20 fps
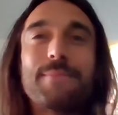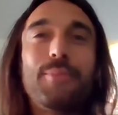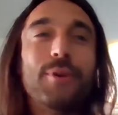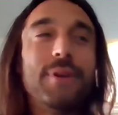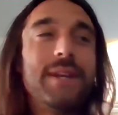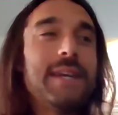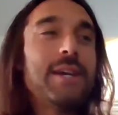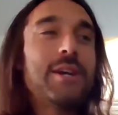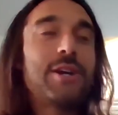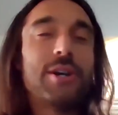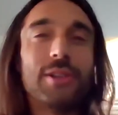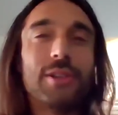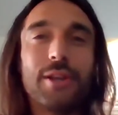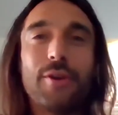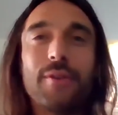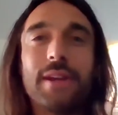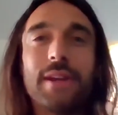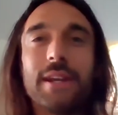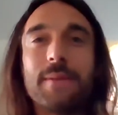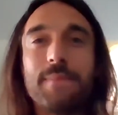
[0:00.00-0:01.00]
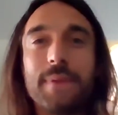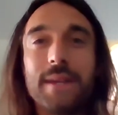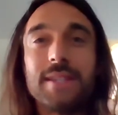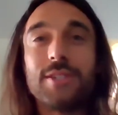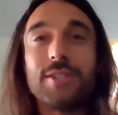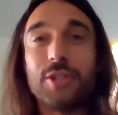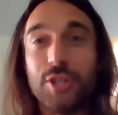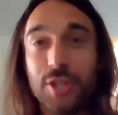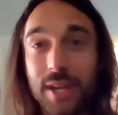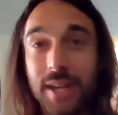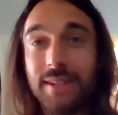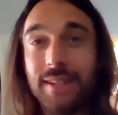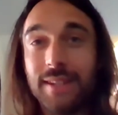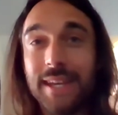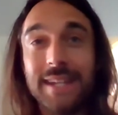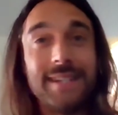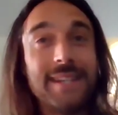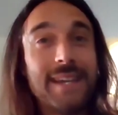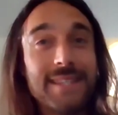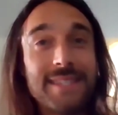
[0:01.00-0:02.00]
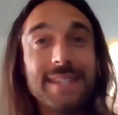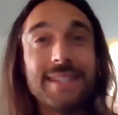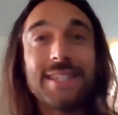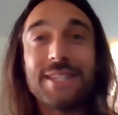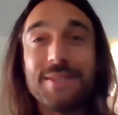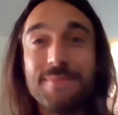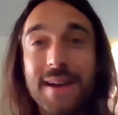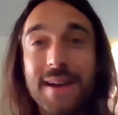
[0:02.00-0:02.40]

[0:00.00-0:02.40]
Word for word: putting cologne on a piece of shit. It doesn't smell